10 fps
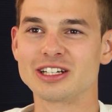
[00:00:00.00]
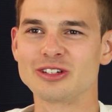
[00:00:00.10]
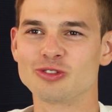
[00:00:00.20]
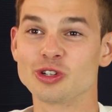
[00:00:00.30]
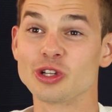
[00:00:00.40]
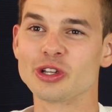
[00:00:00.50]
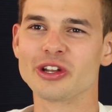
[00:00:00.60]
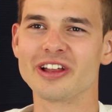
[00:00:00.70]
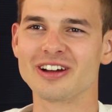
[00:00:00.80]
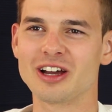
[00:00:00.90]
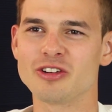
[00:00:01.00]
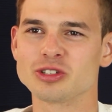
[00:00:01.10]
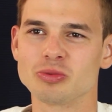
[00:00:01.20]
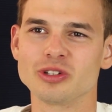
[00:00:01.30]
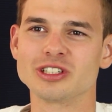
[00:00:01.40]
you feel a little
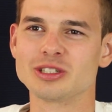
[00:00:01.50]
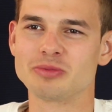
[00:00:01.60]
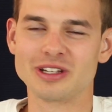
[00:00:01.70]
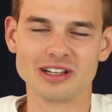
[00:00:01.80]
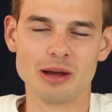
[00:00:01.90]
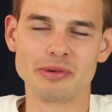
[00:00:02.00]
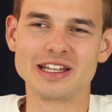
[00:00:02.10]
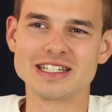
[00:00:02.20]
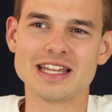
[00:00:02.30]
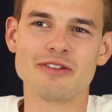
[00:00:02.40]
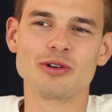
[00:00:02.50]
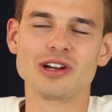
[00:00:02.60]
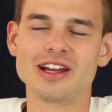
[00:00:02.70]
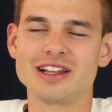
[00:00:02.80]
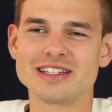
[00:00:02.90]
uncomfortable just being up against
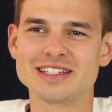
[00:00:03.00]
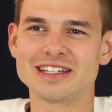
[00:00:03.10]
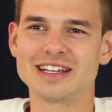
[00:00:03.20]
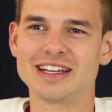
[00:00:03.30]
everyone else.